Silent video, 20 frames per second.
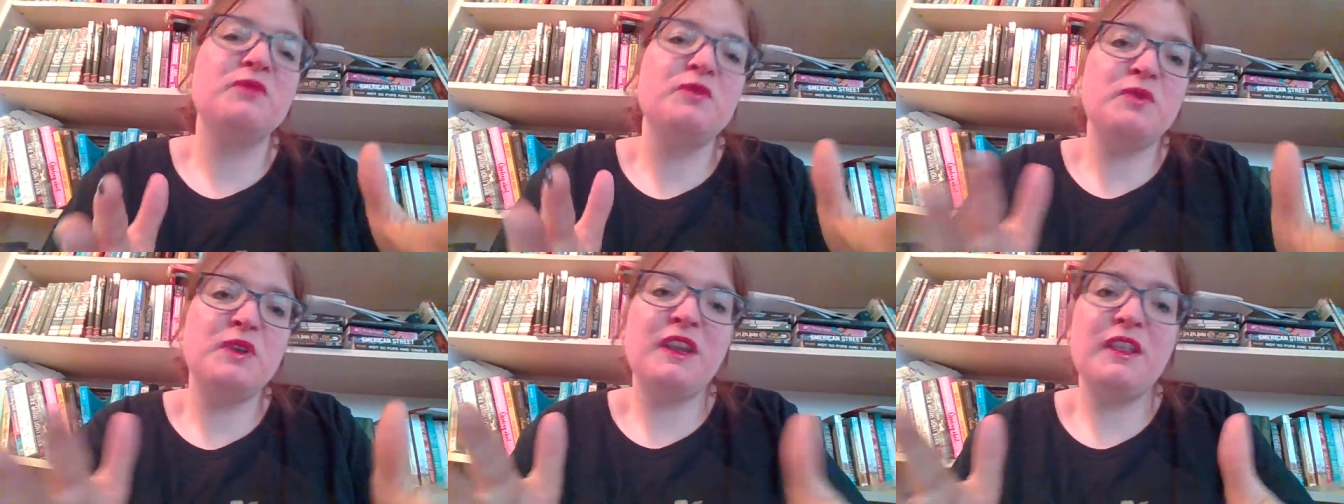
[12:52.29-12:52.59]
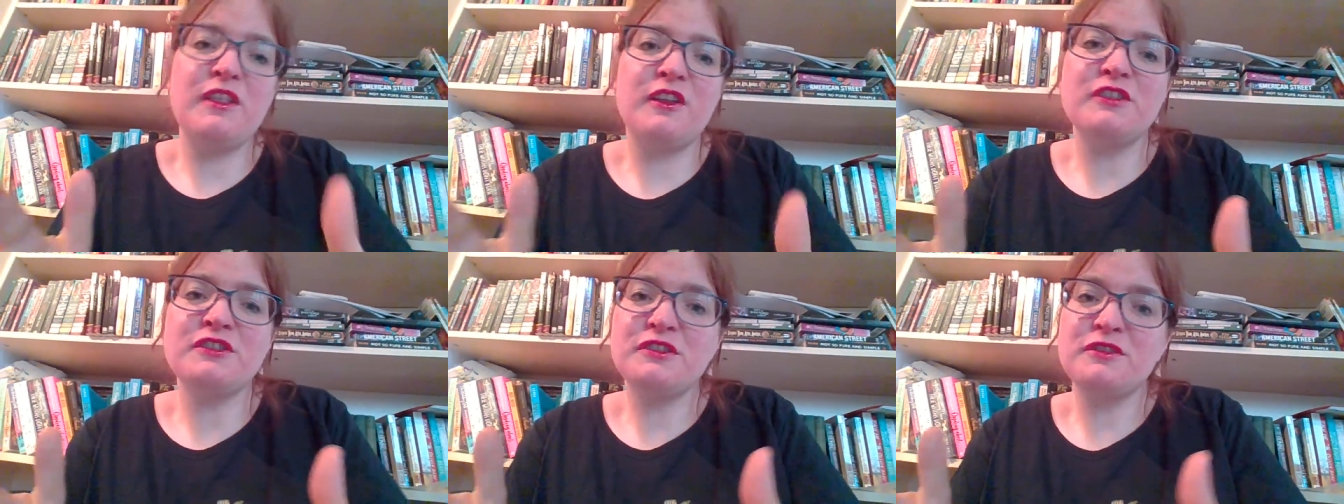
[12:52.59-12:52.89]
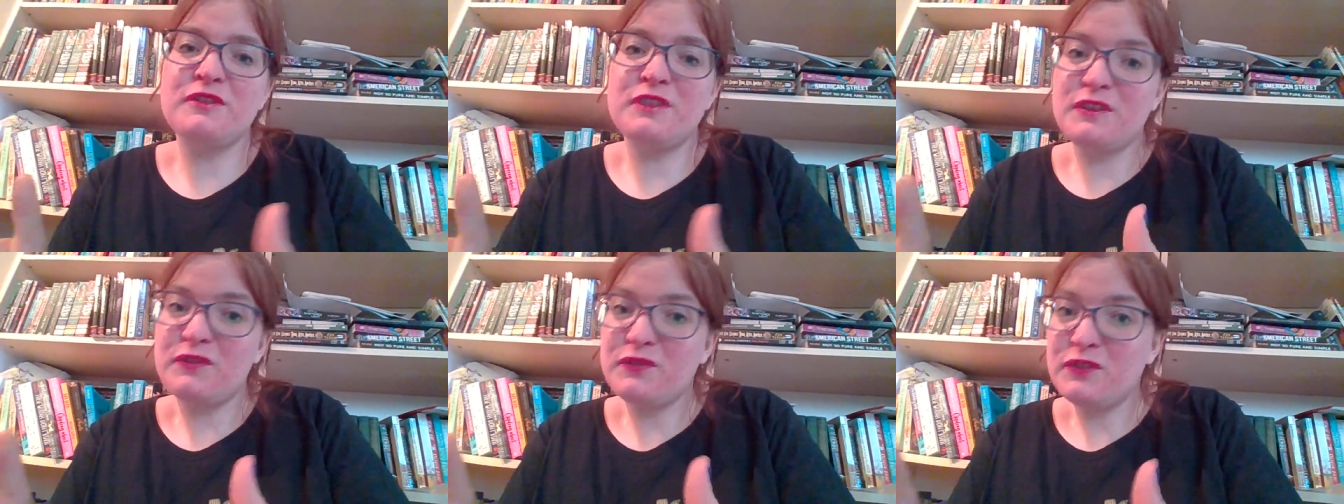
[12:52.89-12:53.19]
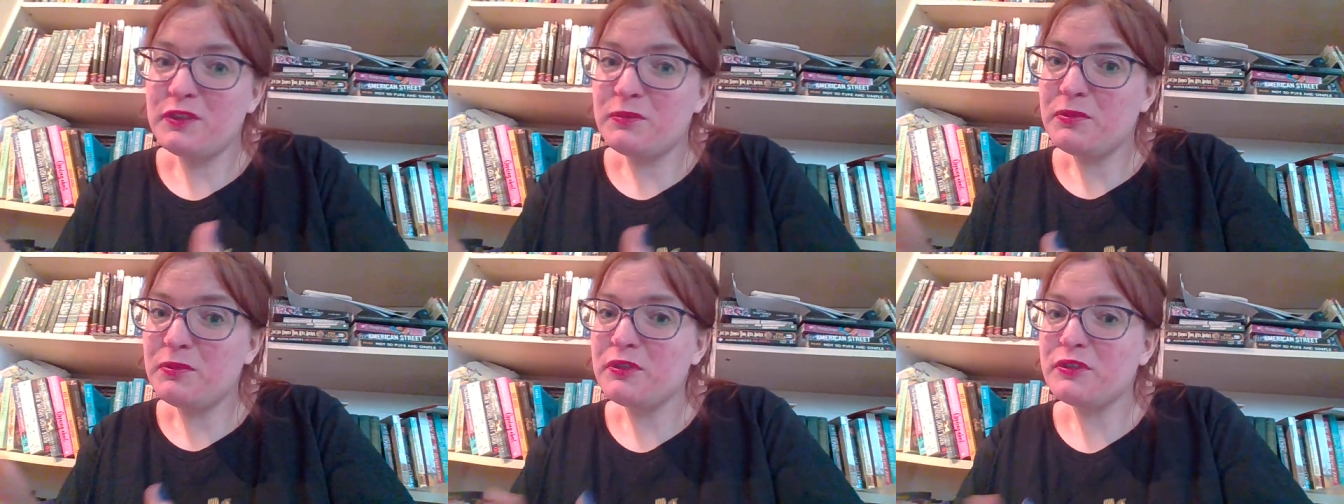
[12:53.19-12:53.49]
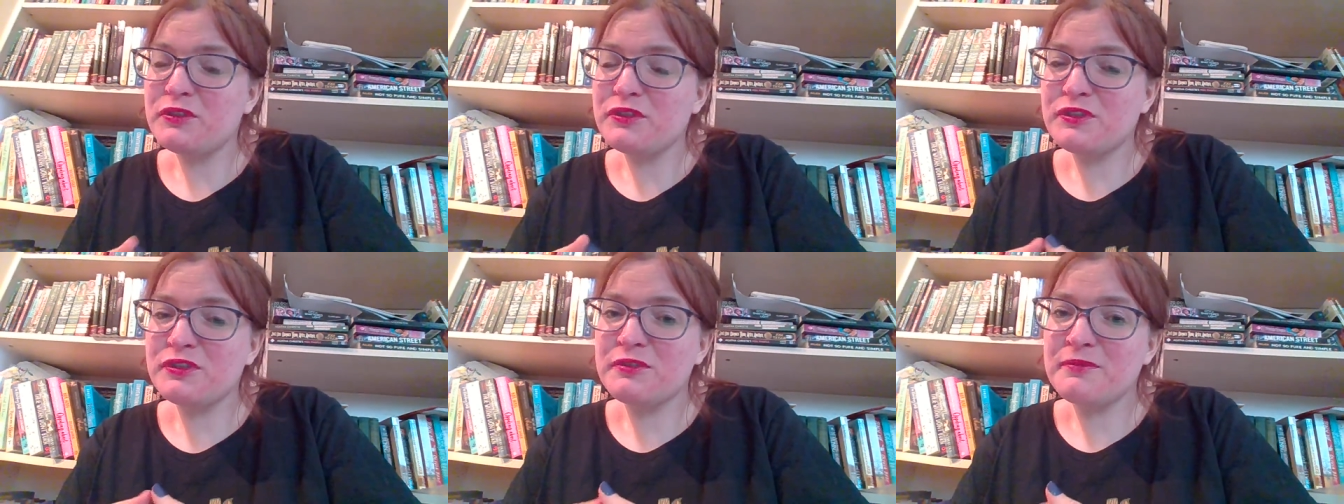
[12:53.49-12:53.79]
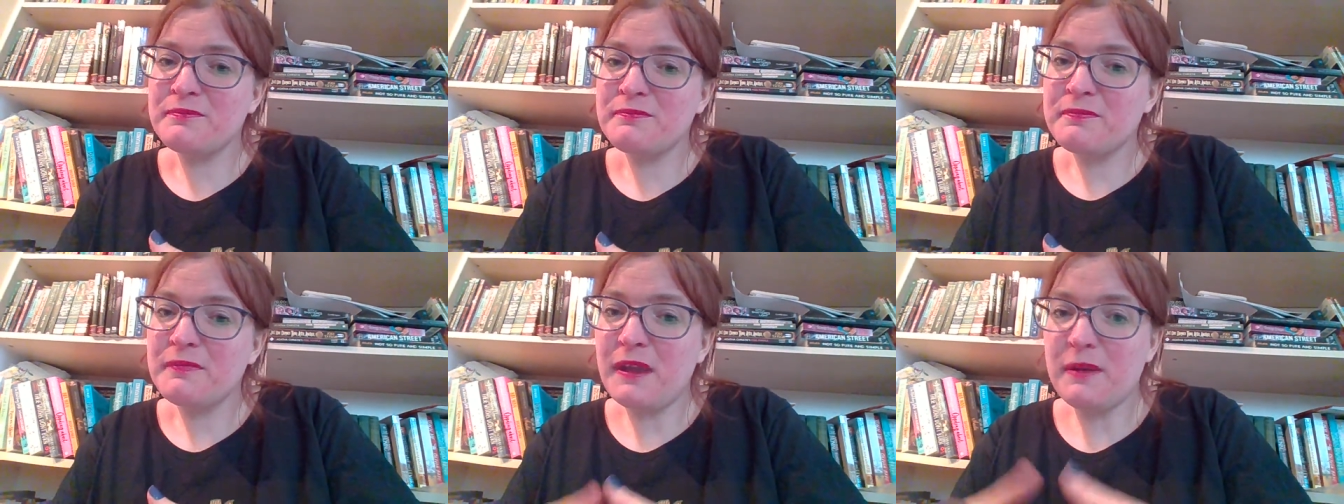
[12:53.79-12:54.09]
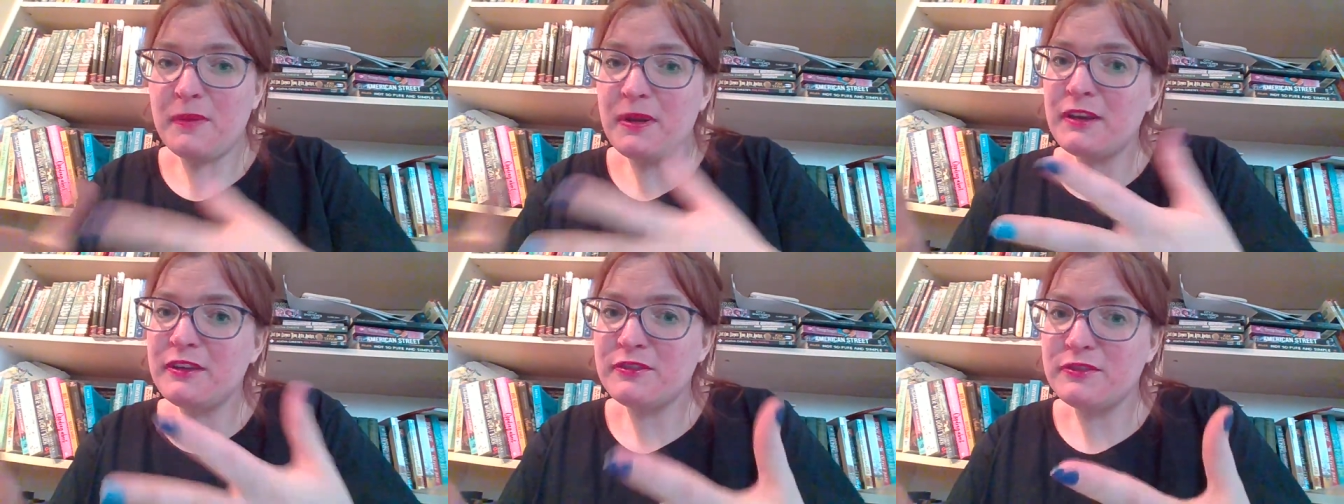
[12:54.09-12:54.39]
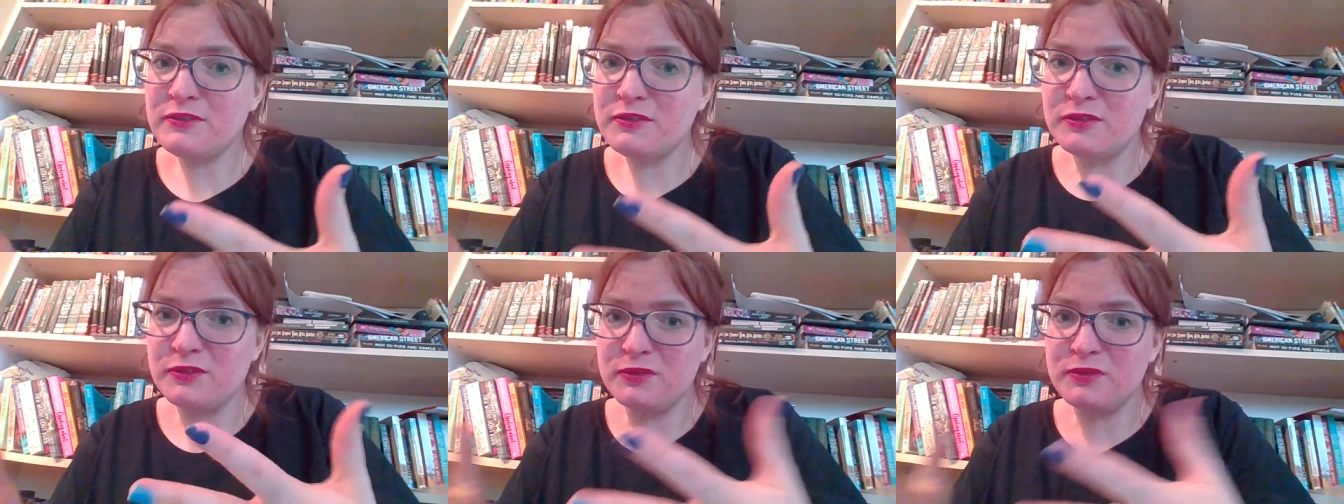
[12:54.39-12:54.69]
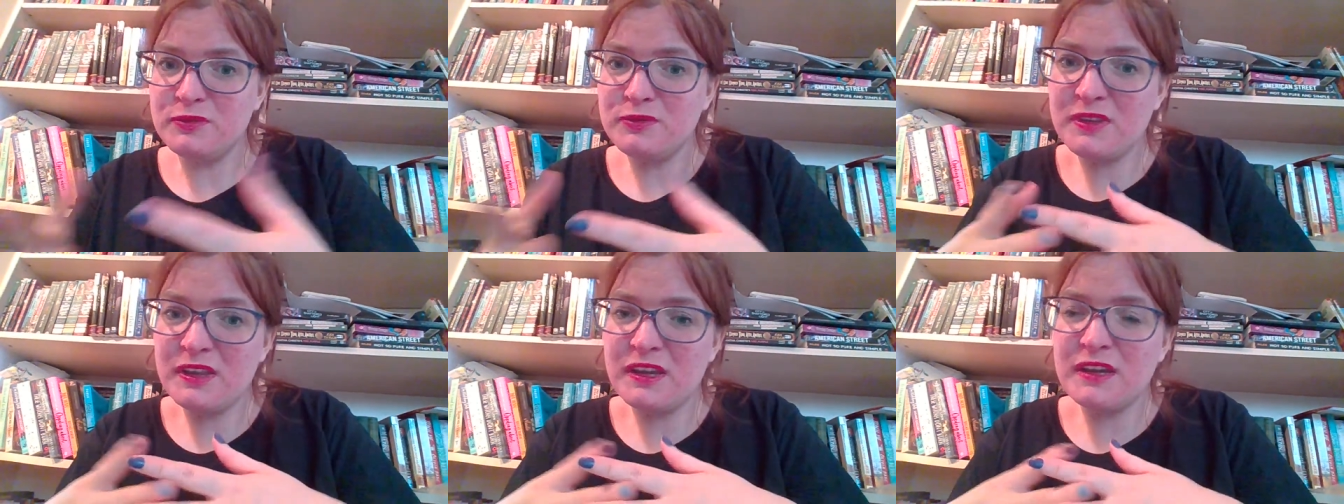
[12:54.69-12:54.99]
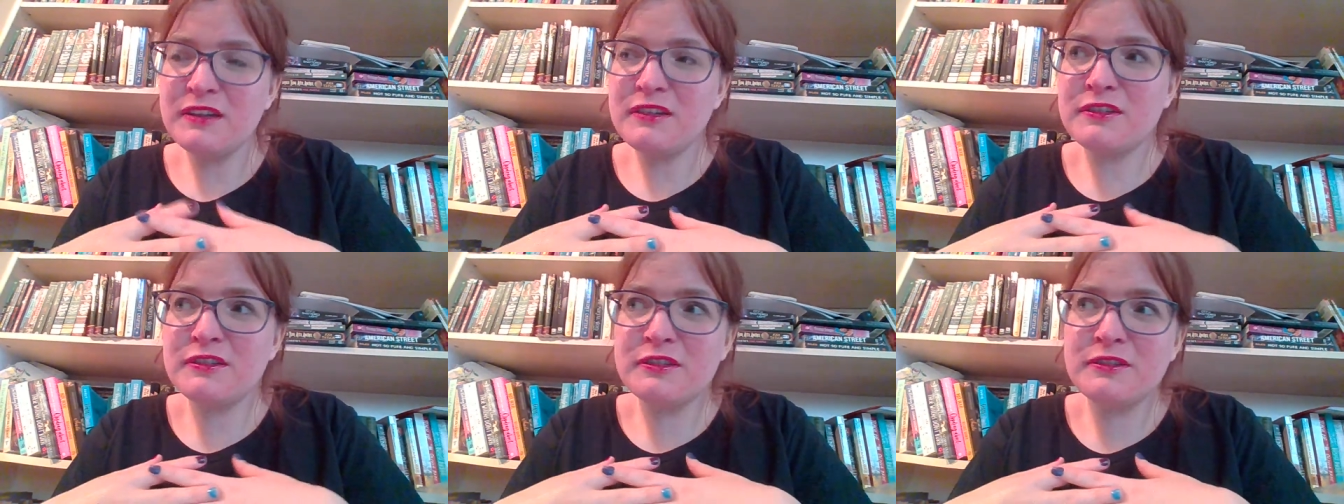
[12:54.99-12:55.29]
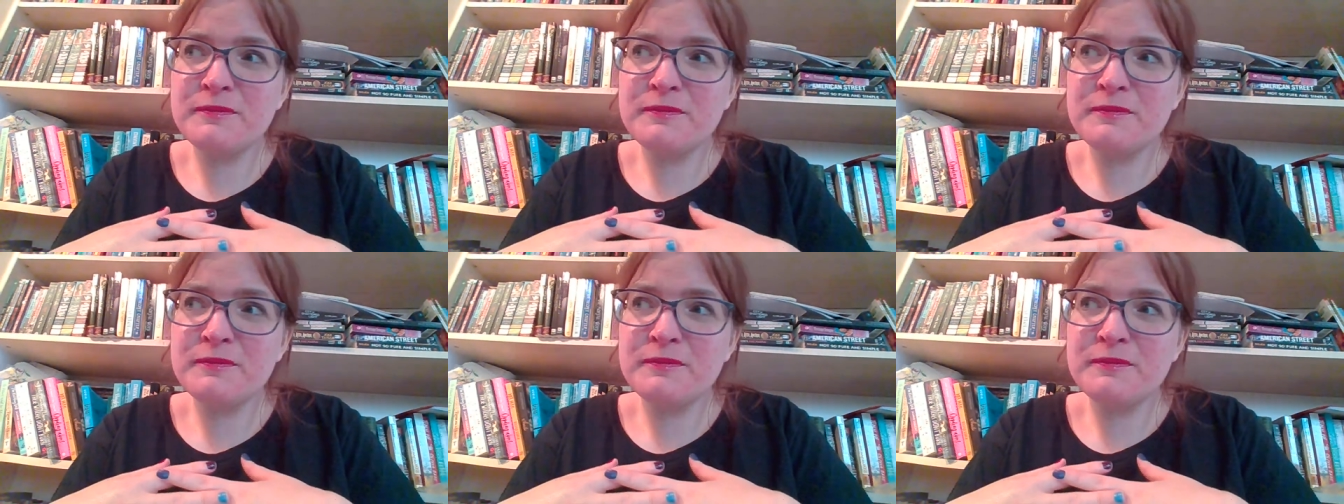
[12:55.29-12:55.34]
read lots of different books. I might do that.